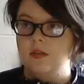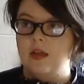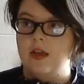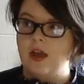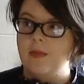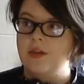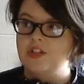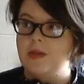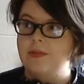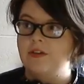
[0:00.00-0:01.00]
I got my
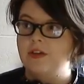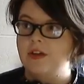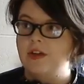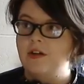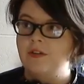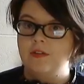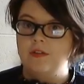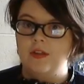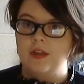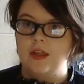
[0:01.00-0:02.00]
job at Cornell,
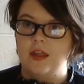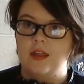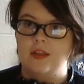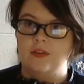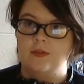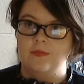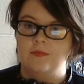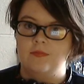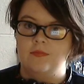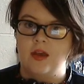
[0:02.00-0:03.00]
and
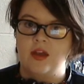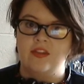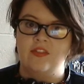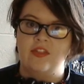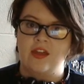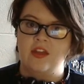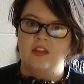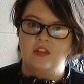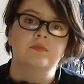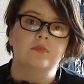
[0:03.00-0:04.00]
I did that.
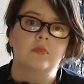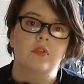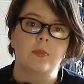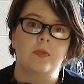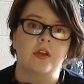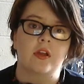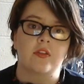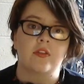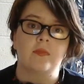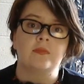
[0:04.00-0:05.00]
It was pretty
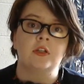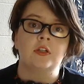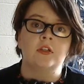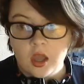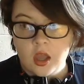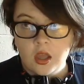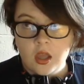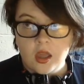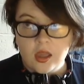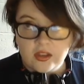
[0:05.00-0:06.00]
awesome.
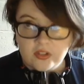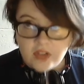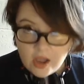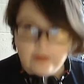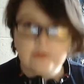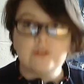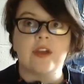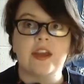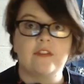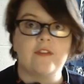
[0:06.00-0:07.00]
And now I'm
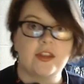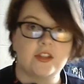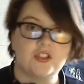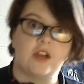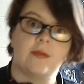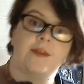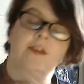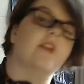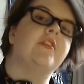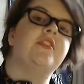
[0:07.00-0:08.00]
trying to find a job
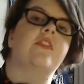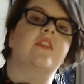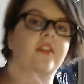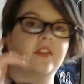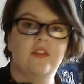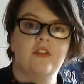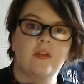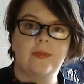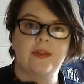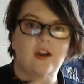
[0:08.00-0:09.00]
here, which is
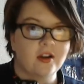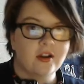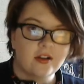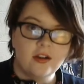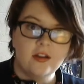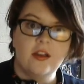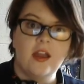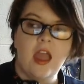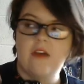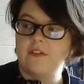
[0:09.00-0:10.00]
considerably harder.
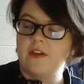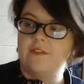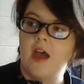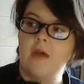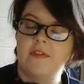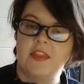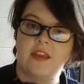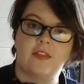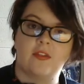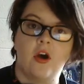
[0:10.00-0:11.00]
However, I found one that
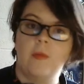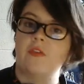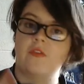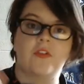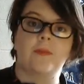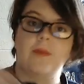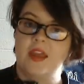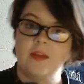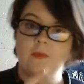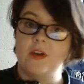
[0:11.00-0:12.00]
is almost
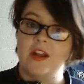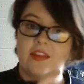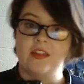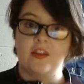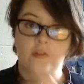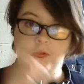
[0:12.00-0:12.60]
verbatim what I did at